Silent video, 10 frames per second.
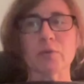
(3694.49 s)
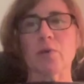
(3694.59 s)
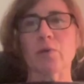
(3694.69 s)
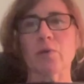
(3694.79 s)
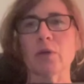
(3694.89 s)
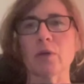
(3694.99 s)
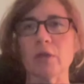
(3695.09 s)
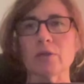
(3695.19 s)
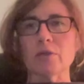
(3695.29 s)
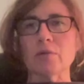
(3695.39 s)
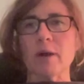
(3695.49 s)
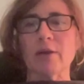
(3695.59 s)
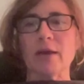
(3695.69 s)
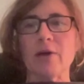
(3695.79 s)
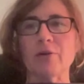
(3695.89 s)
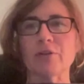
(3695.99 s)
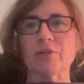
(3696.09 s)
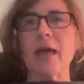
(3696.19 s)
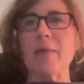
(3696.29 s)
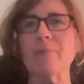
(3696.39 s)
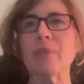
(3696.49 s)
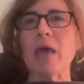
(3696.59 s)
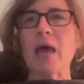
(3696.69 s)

So do mark your calendars for that.